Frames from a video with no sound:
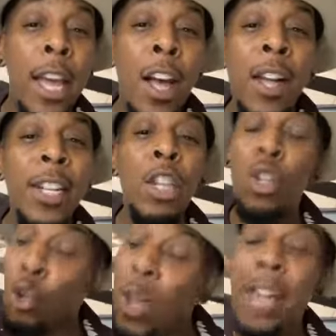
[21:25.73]
And God said,
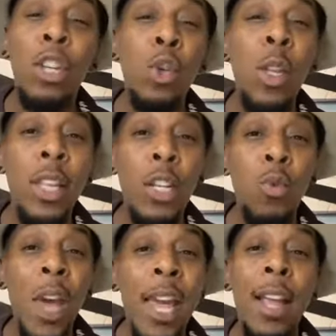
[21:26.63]
you, you got to do it
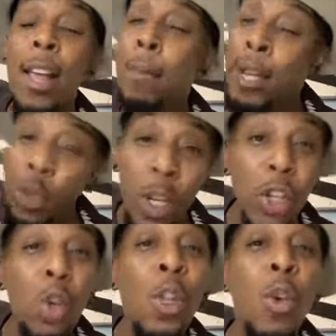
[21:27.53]
this way, but you
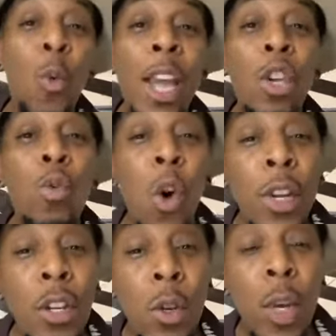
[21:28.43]
can do it the way you
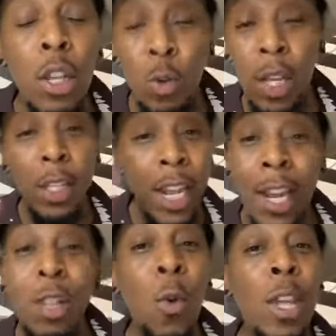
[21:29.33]
want to do it. You can
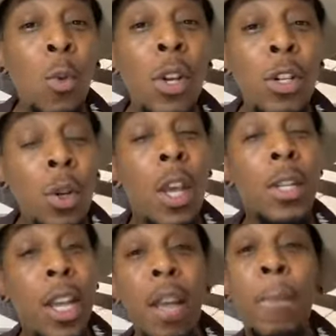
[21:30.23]
sing it the way you want to do
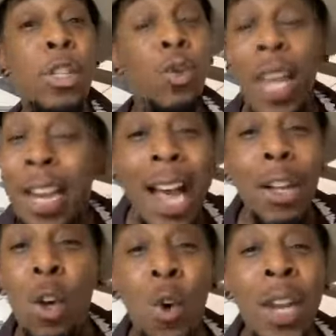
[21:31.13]
it, sing it, but you
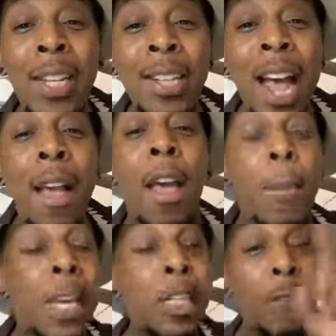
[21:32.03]
cannot go on that side.
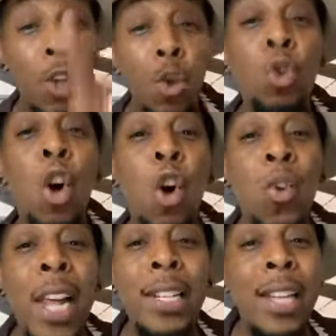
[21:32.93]
Because if you
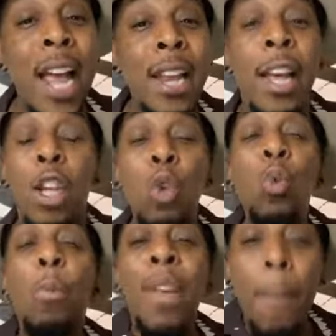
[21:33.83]
go on that side,
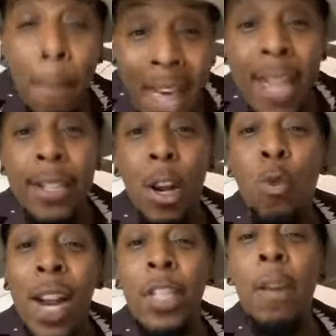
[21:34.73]
you will be a mess,
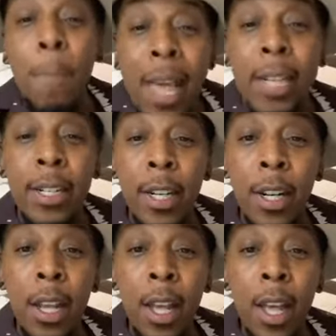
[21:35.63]
a wretched mess.
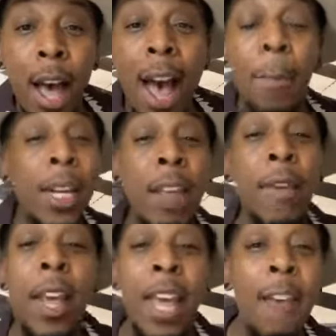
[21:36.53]
I
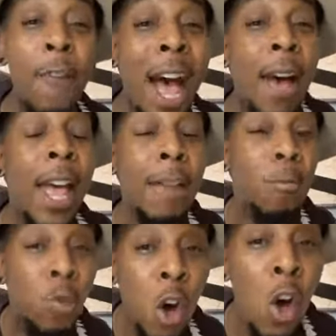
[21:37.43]
believe if I
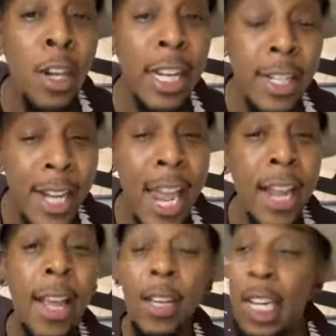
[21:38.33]
had gone and
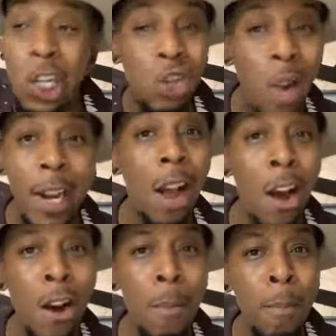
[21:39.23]
sang just straight
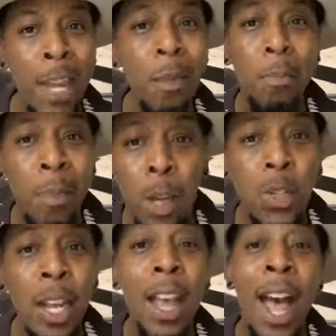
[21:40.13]
R&B
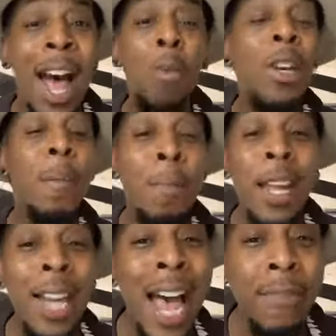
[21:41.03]
music, I wouldn't
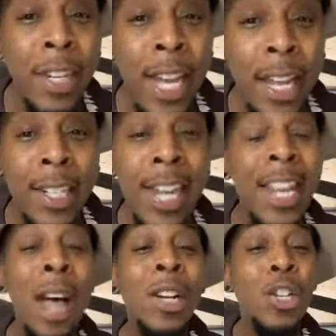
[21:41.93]
be alive today because
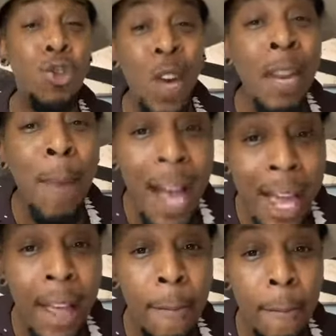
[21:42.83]
that's how extreme
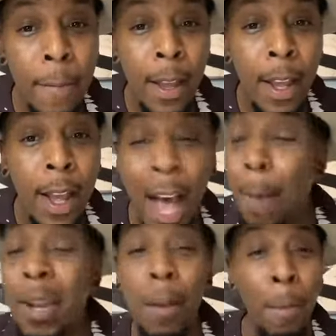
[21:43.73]
I am.
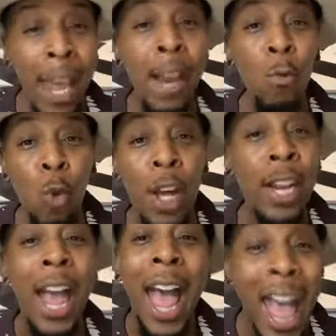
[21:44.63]
I'd be the main
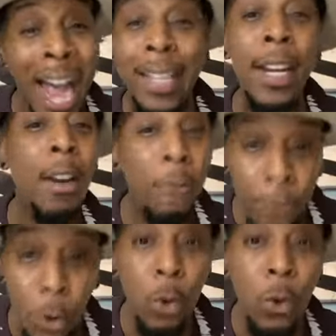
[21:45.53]
one acting the
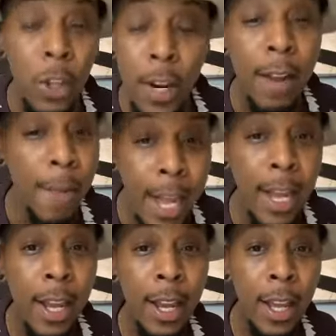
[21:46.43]
fool. You hear
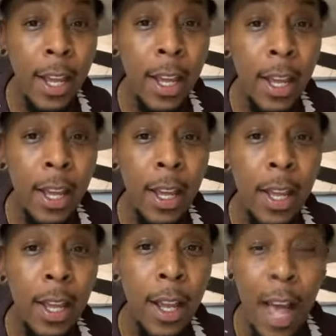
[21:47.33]
me?
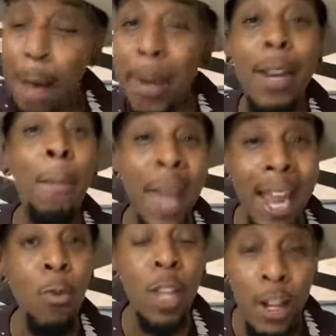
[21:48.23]
I'd be the
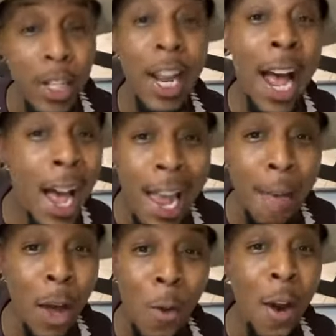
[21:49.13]
main one. Y'all see how I
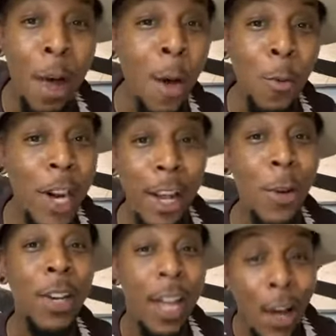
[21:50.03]
am? I'm already
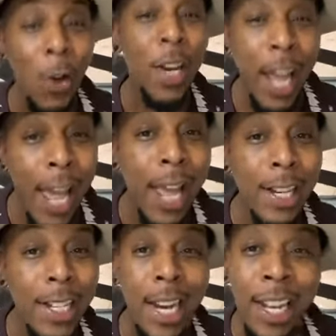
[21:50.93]
on, on the
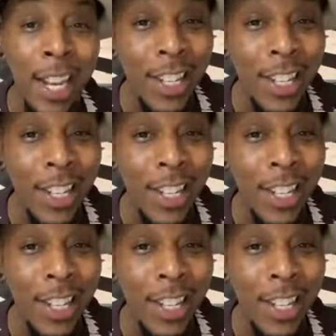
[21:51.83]
edge.